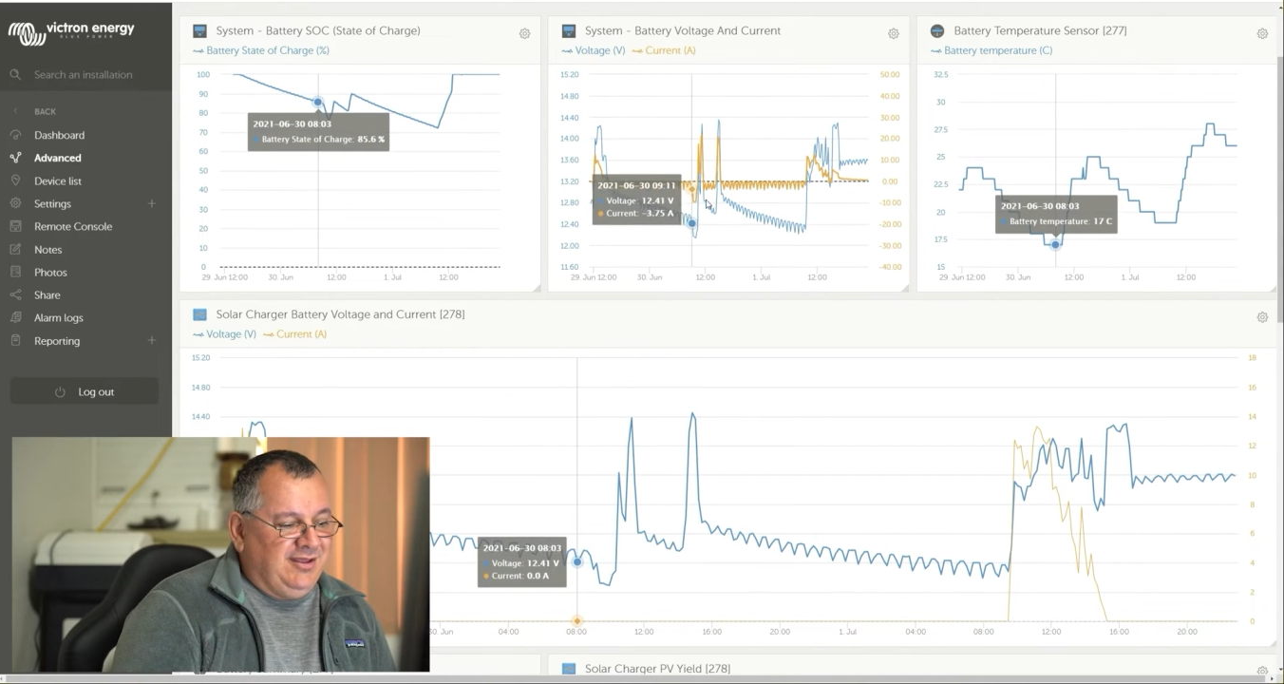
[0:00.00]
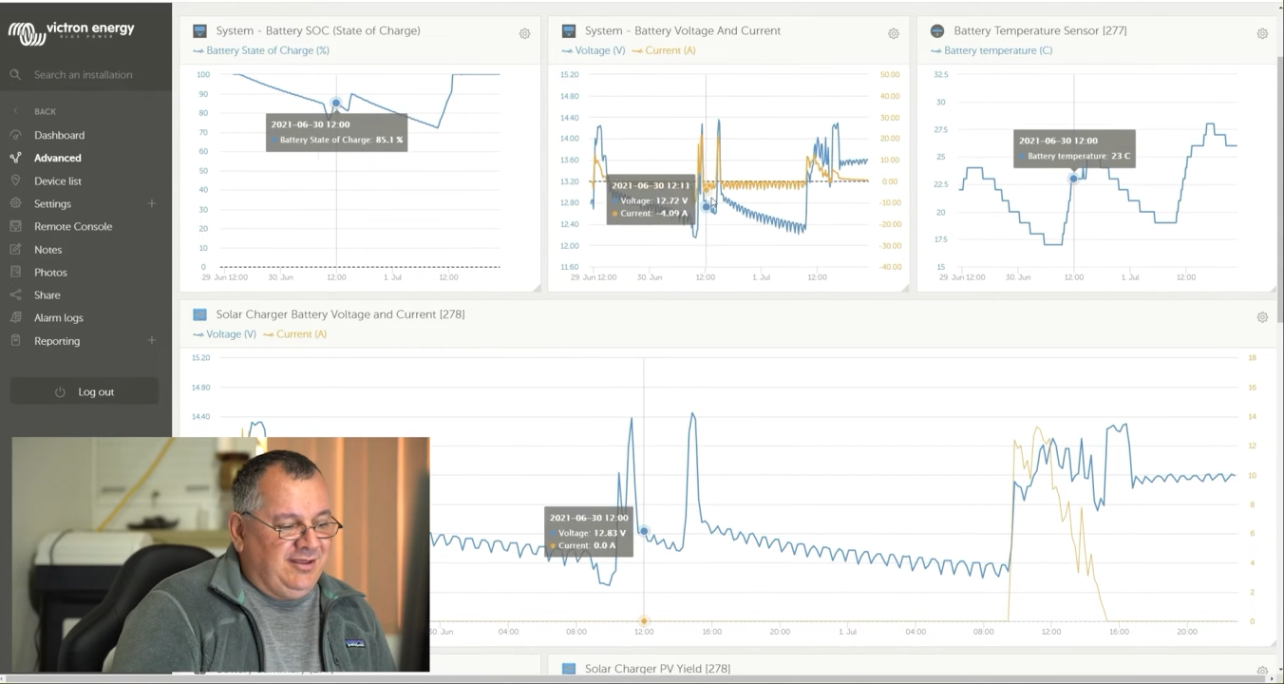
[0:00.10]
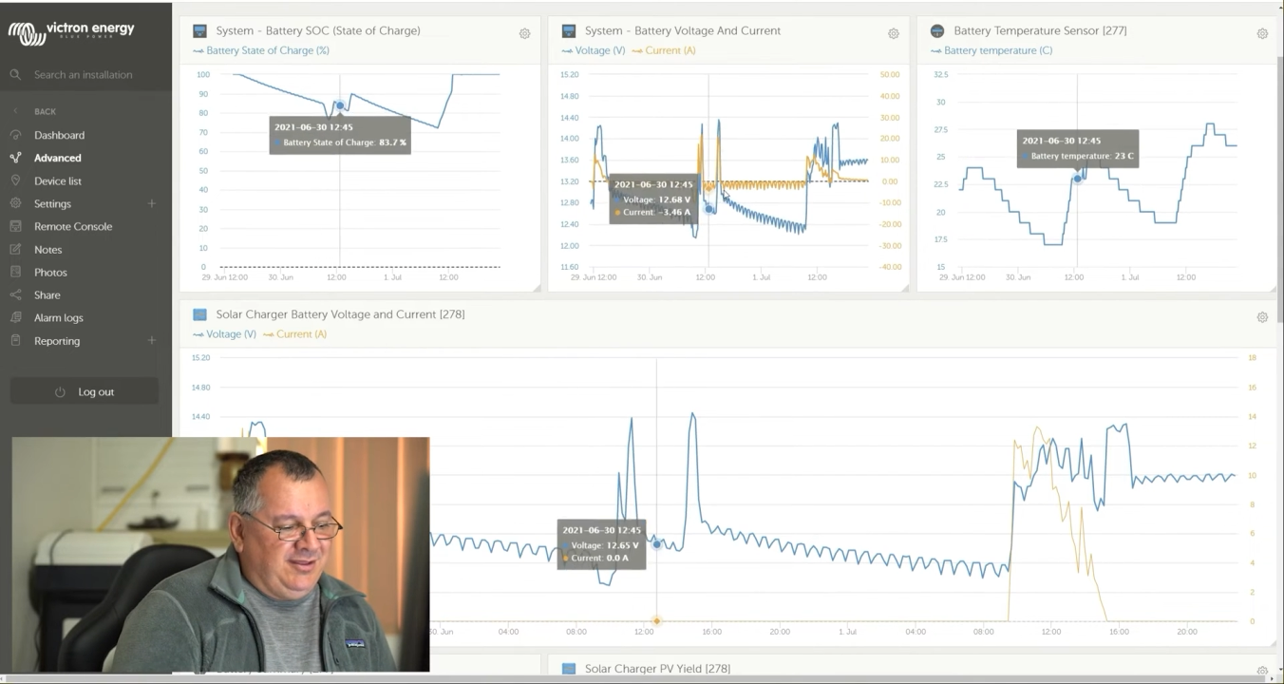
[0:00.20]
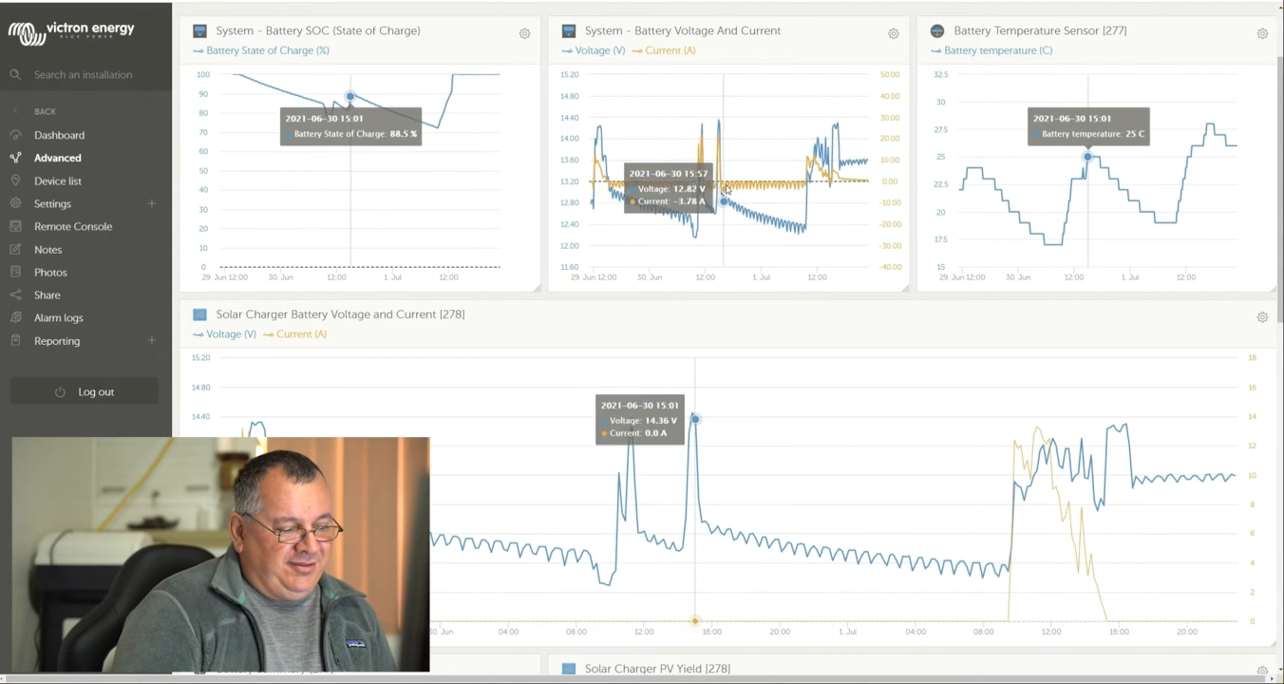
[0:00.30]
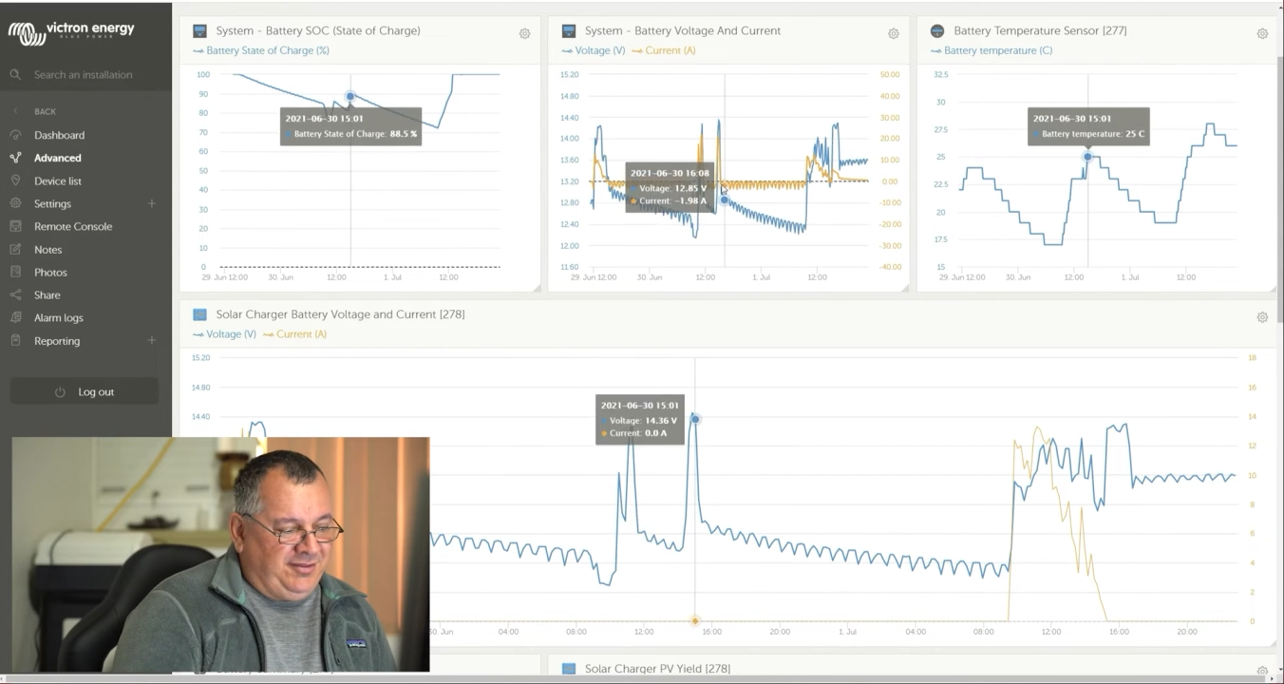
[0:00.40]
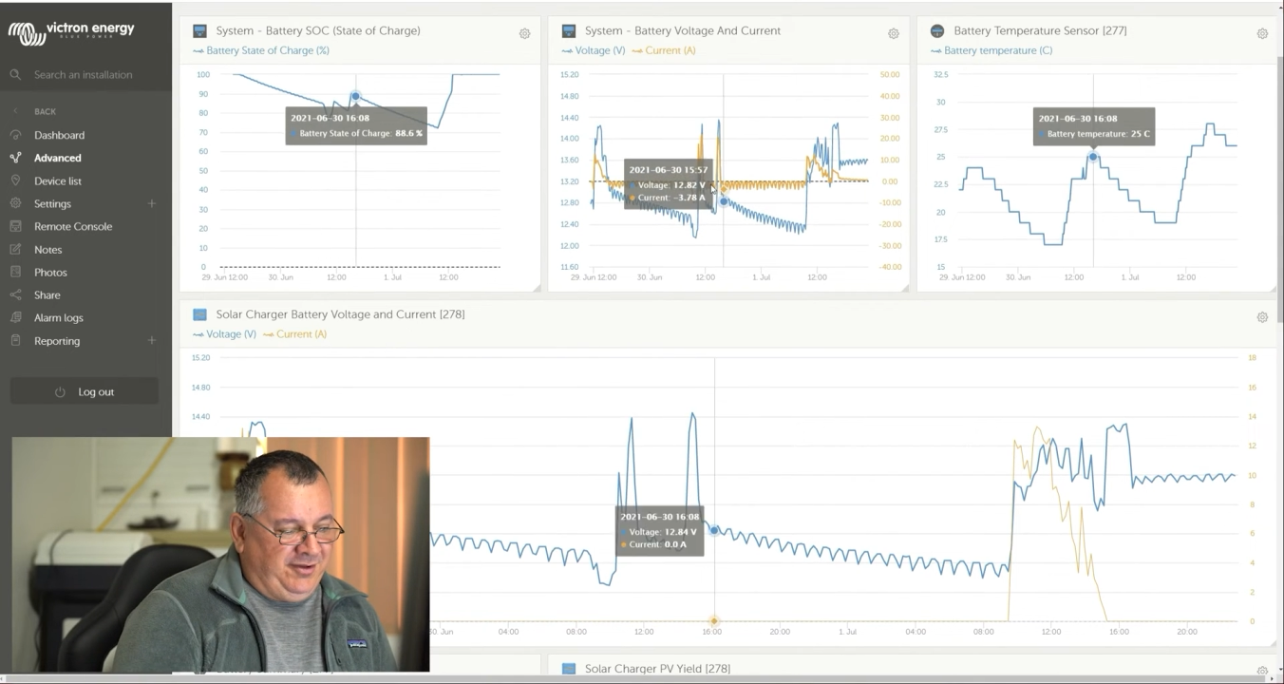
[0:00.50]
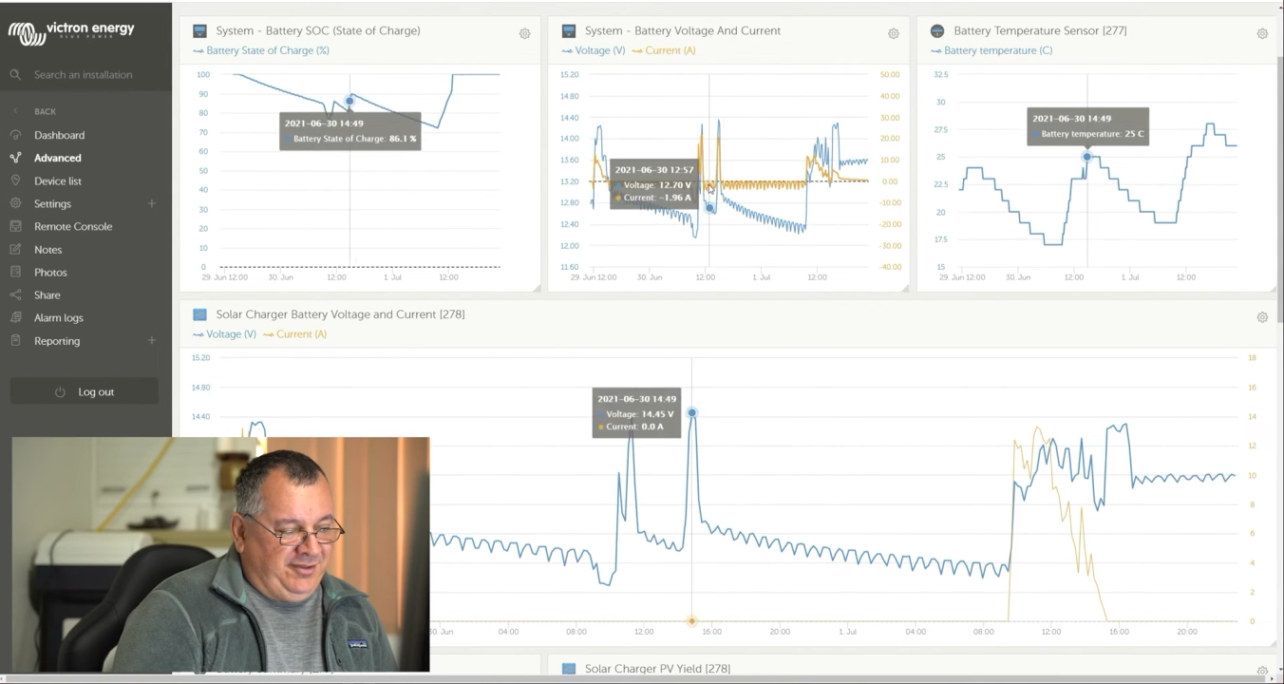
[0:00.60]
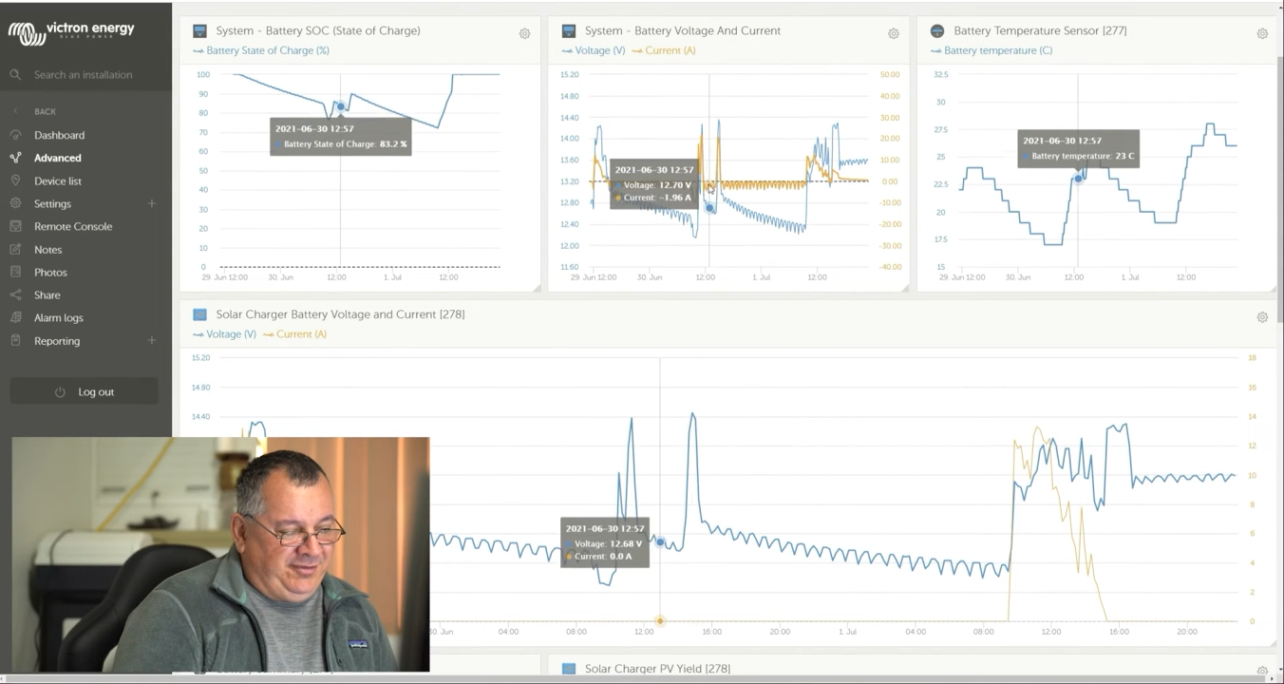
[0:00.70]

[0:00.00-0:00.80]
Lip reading: So I